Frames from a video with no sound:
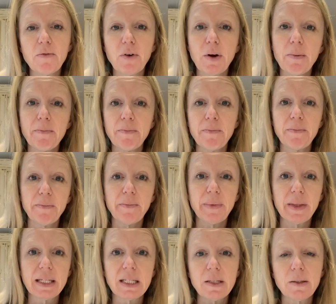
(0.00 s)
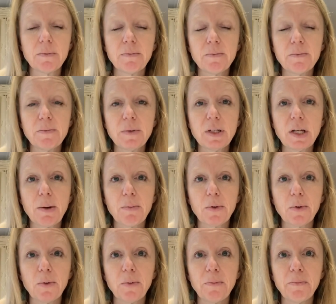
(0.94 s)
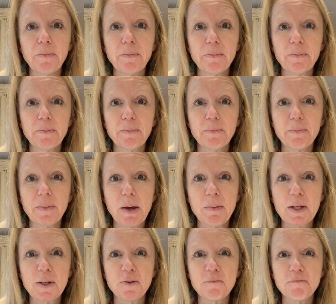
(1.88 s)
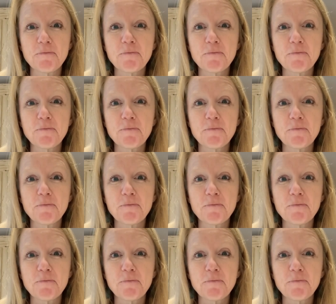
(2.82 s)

from this topical image.